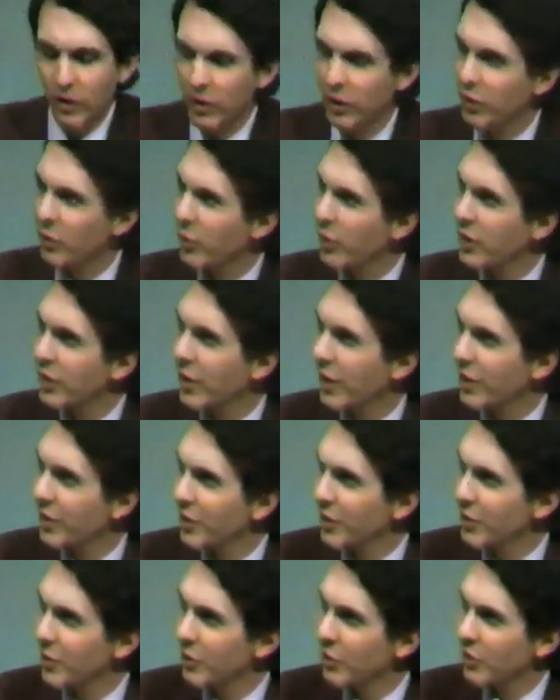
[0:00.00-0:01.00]
treat that
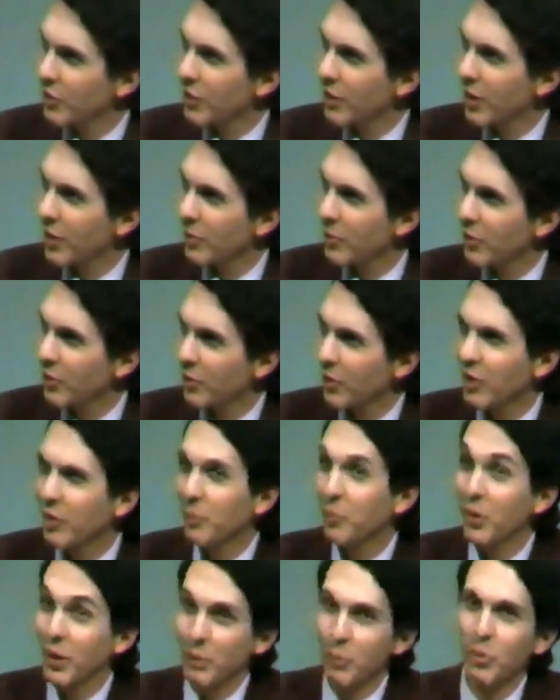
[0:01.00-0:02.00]
condition? That was just a
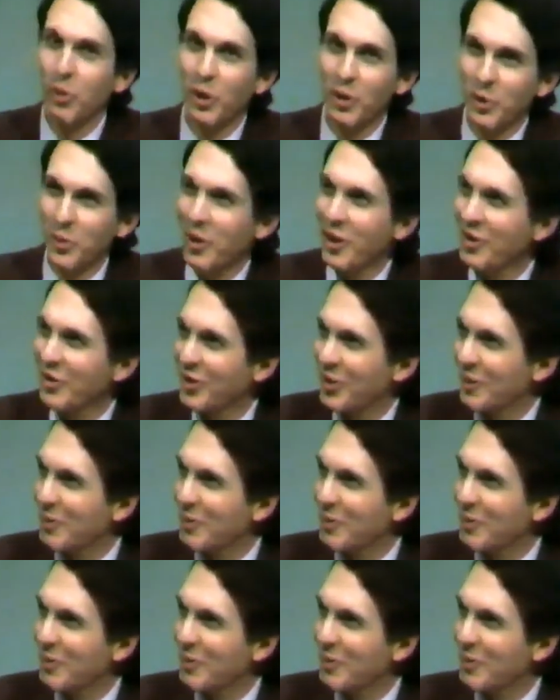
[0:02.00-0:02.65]
pretty broad question,